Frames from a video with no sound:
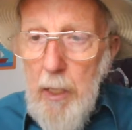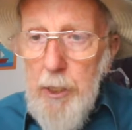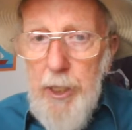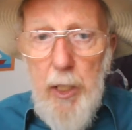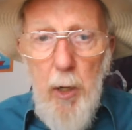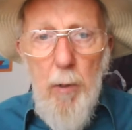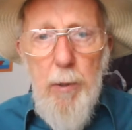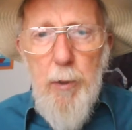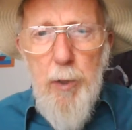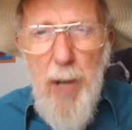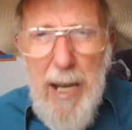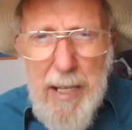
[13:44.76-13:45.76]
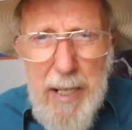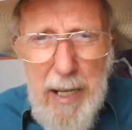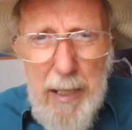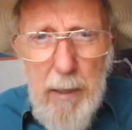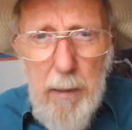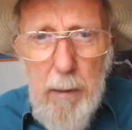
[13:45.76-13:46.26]
She got
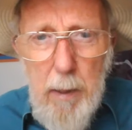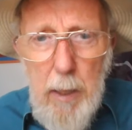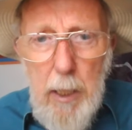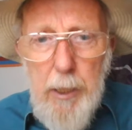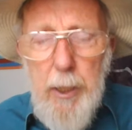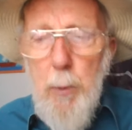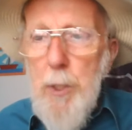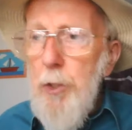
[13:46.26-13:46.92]
threatening. She was